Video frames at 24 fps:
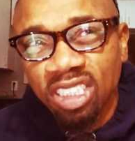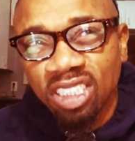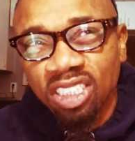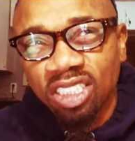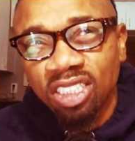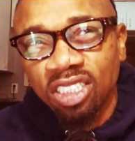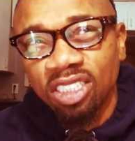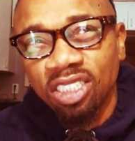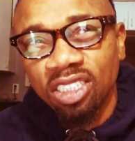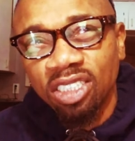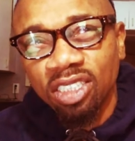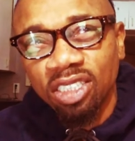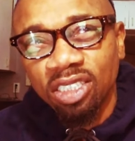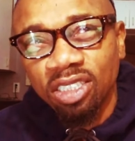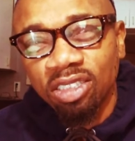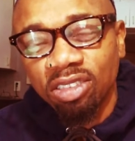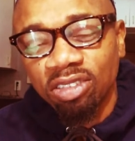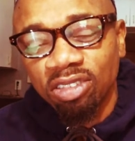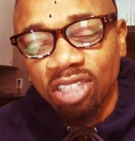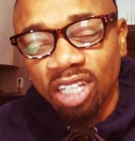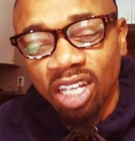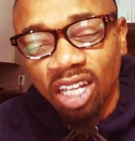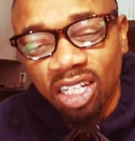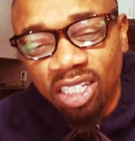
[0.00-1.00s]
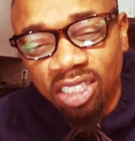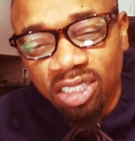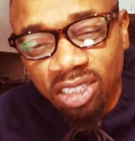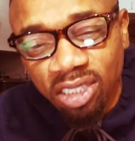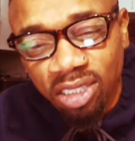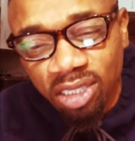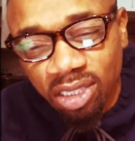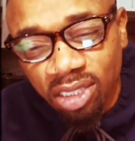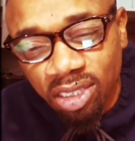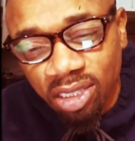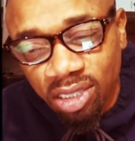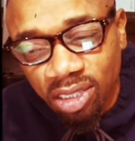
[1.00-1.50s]
in
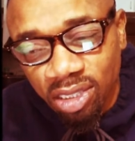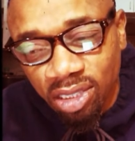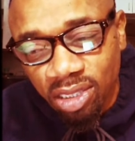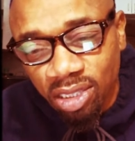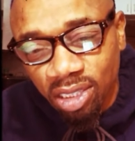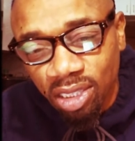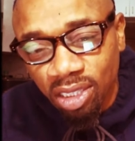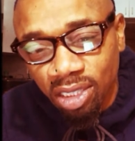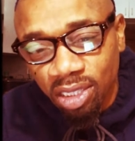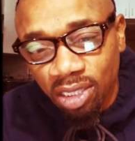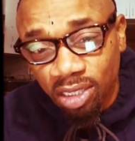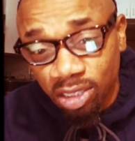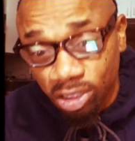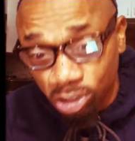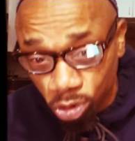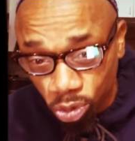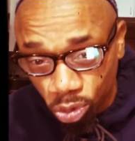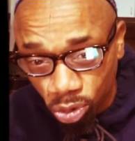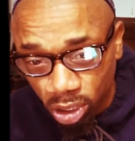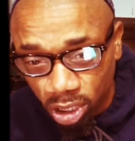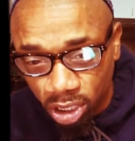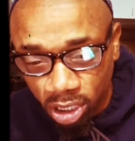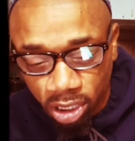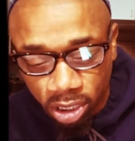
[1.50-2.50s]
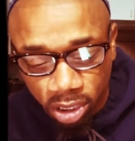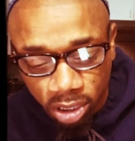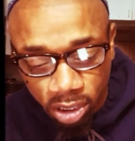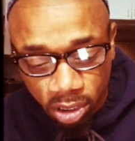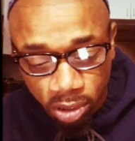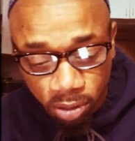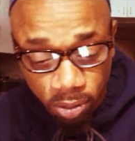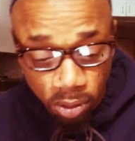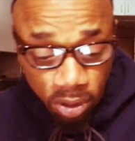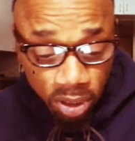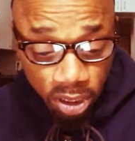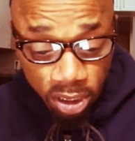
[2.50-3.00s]
Exodus 20.
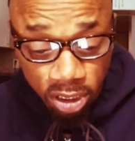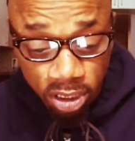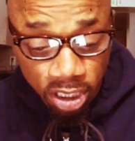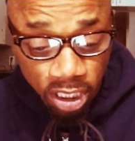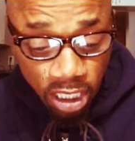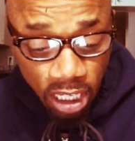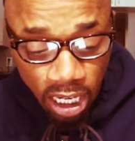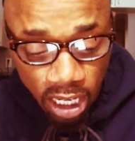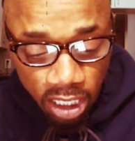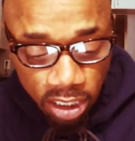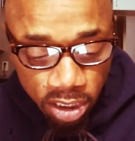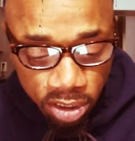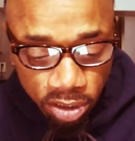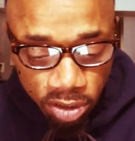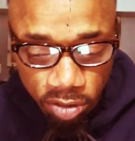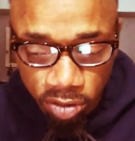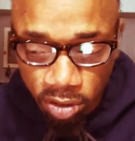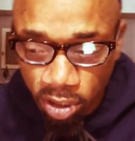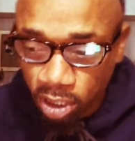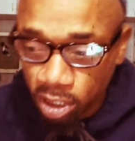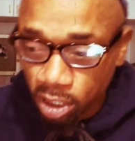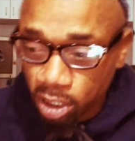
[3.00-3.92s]
We'll get to that too.